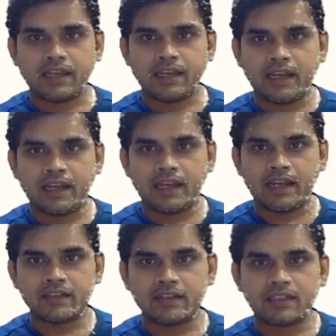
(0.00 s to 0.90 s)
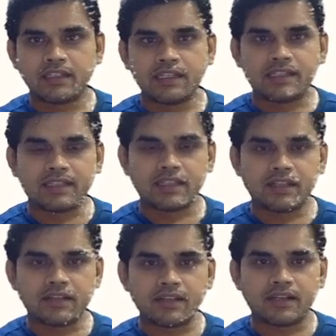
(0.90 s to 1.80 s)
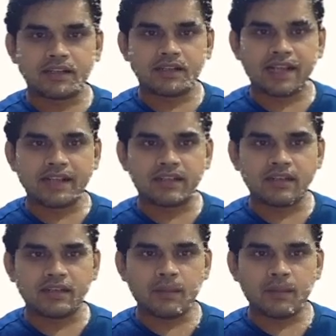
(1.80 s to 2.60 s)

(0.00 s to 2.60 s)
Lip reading: and there is a triangle